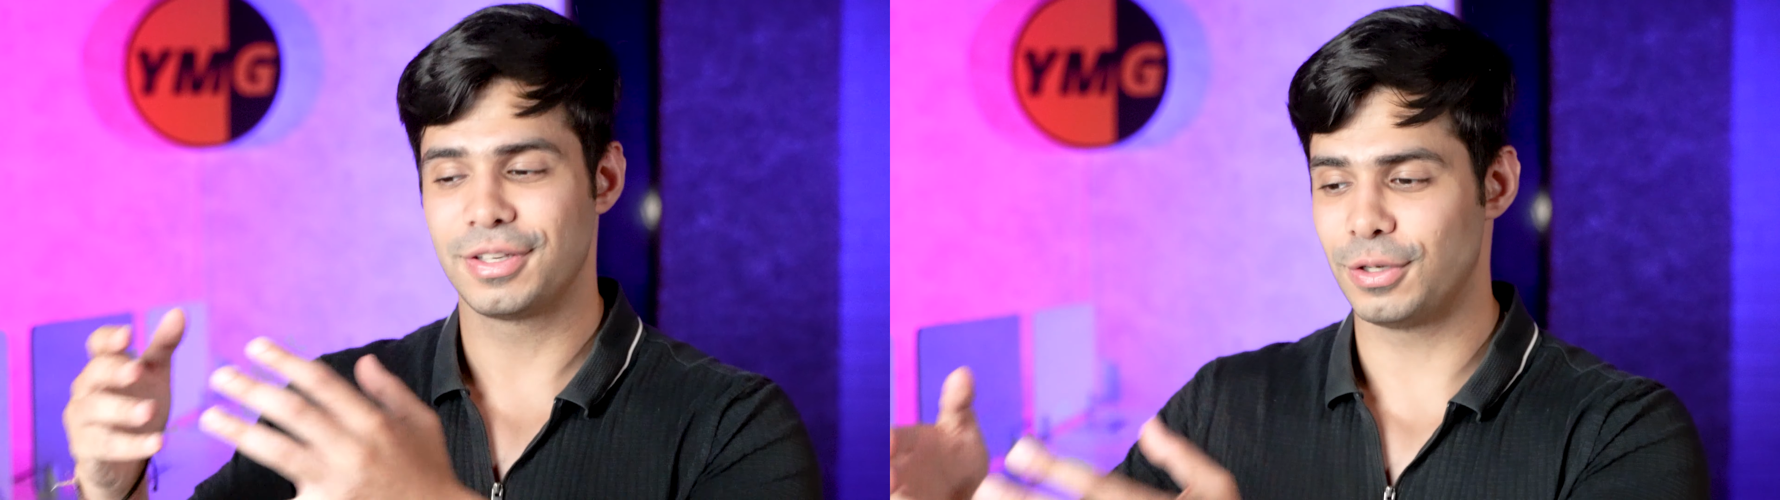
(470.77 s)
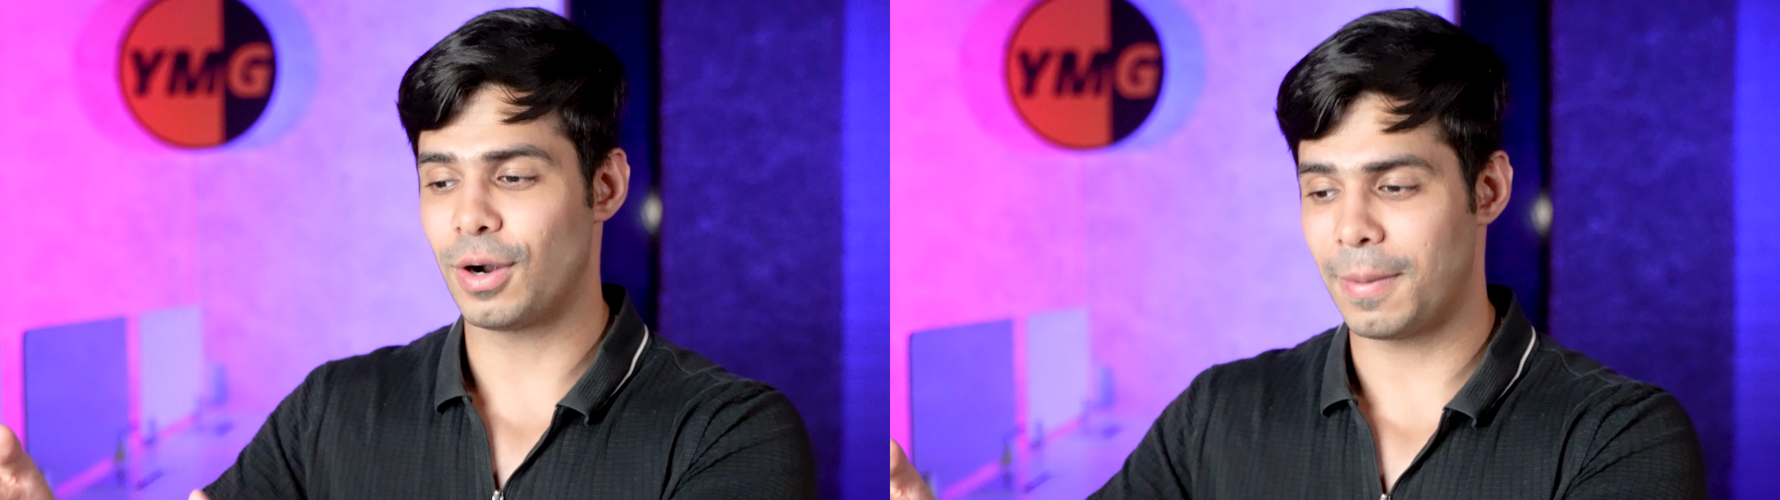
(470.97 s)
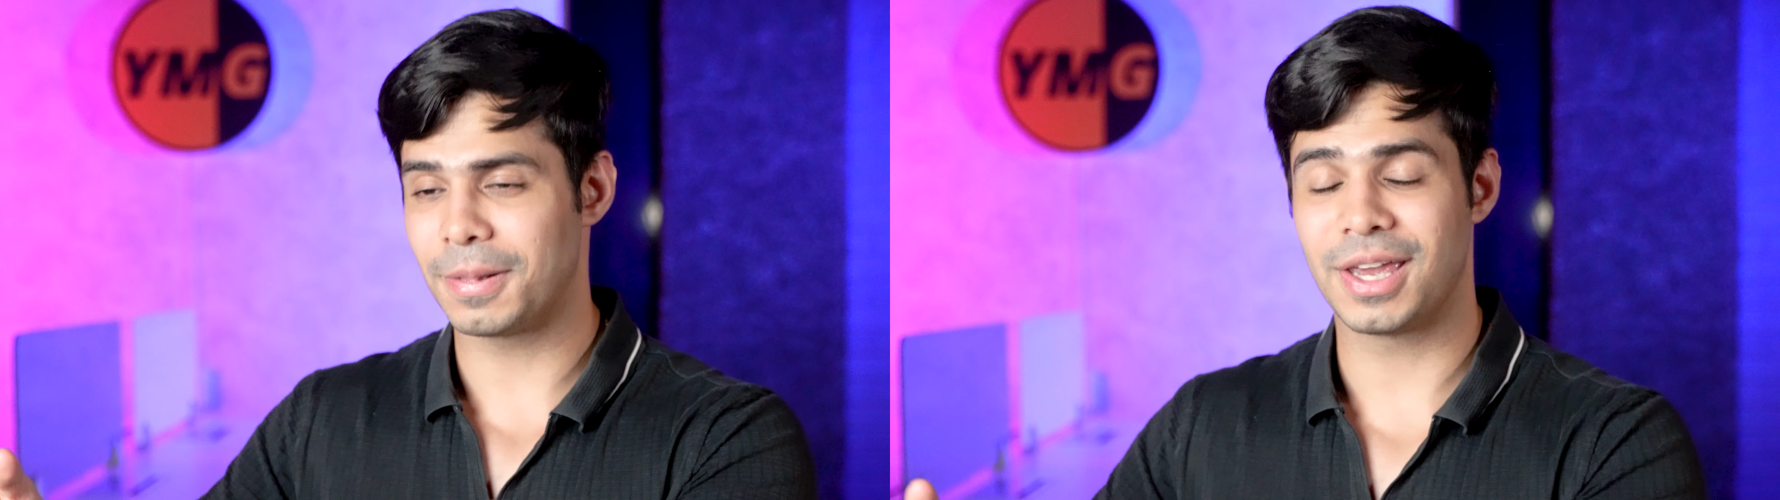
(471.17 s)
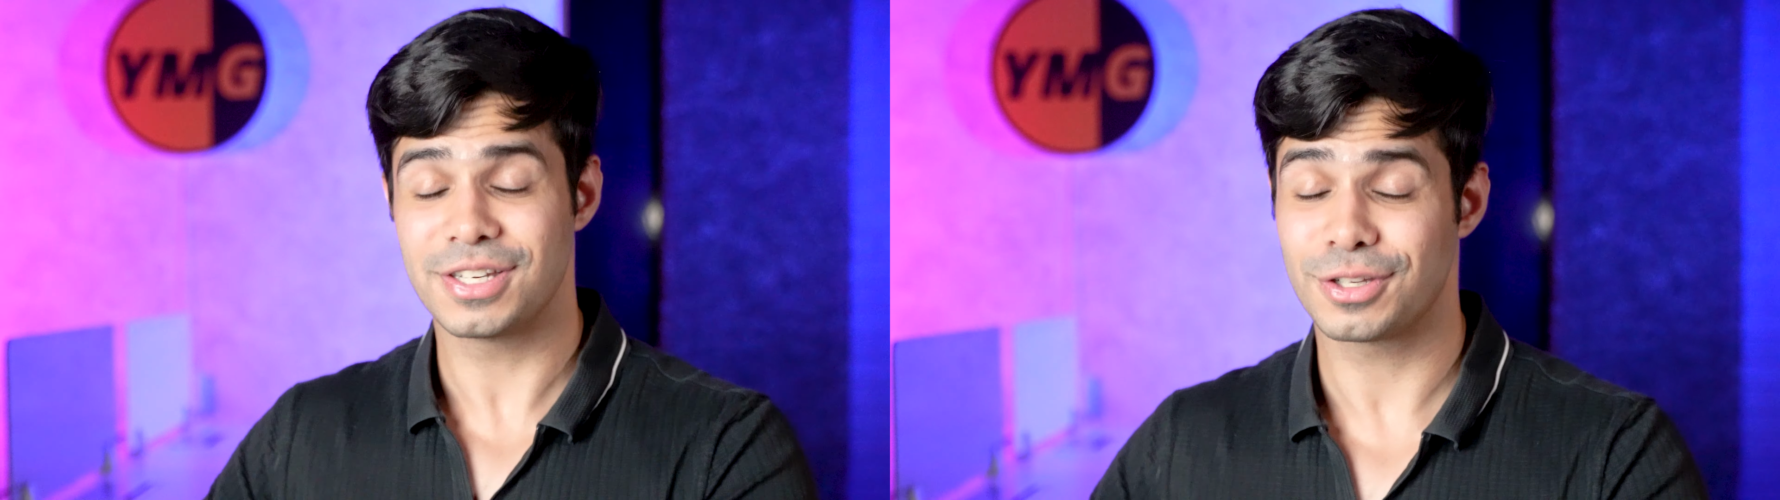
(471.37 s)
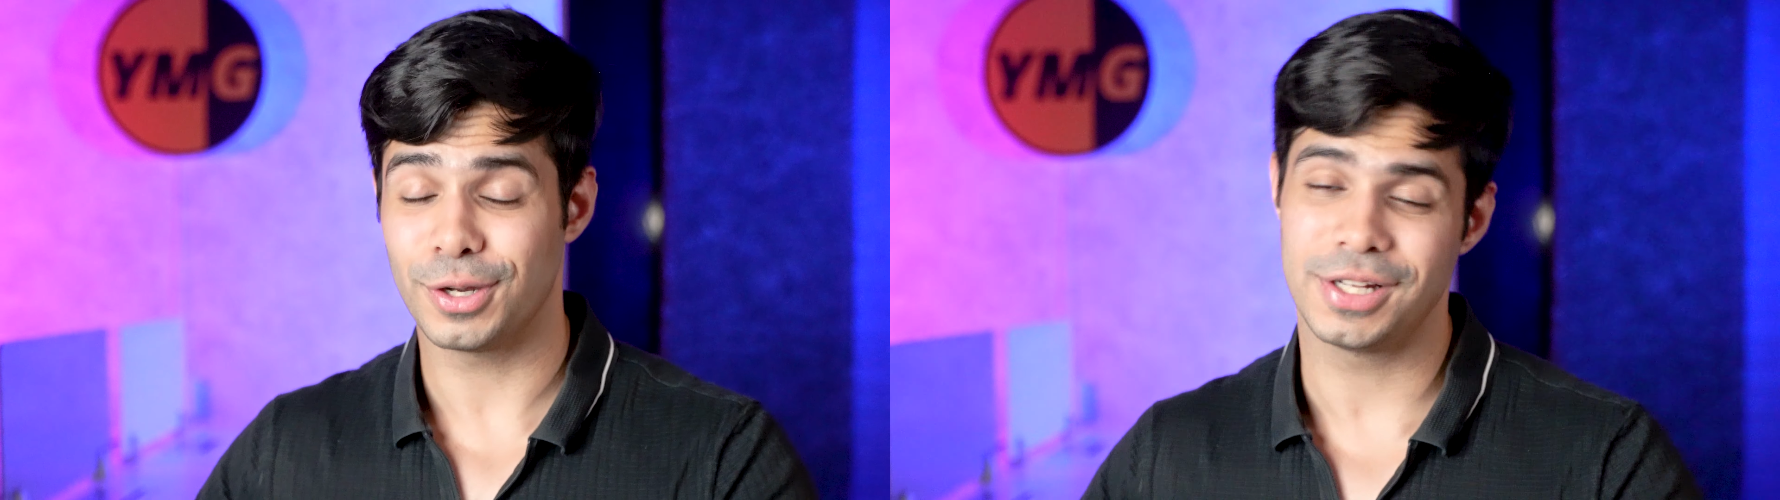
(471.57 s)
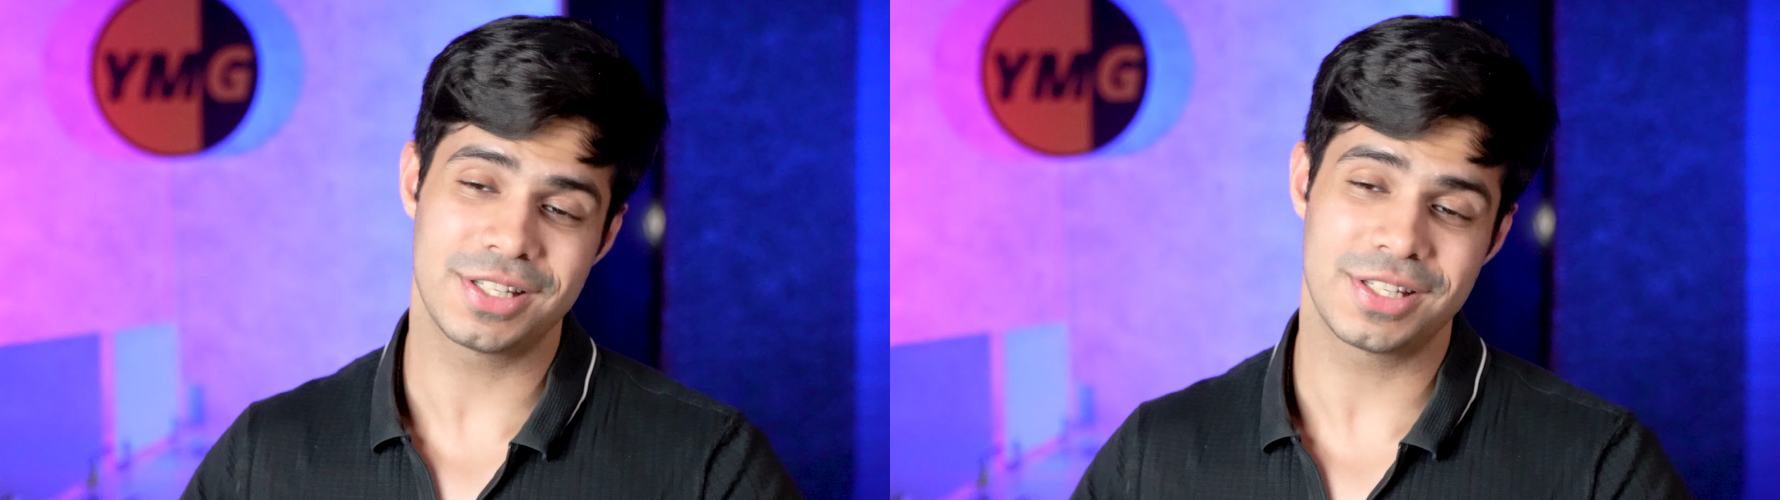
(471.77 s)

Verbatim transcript: your application on